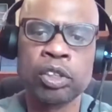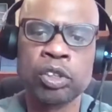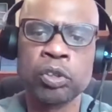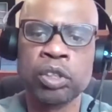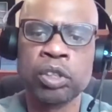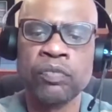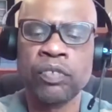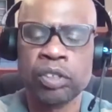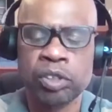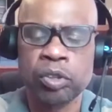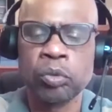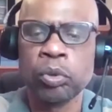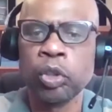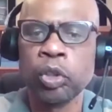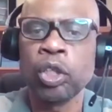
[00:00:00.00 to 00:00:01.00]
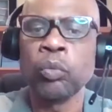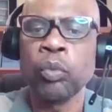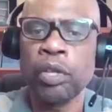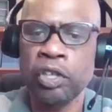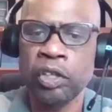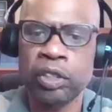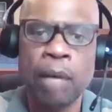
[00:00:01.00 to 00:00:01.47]
to learn
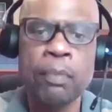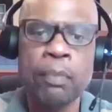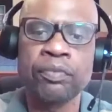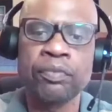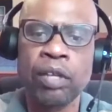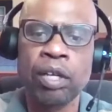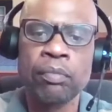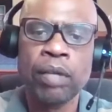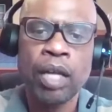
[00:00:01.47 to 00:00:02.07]
where they're coming from.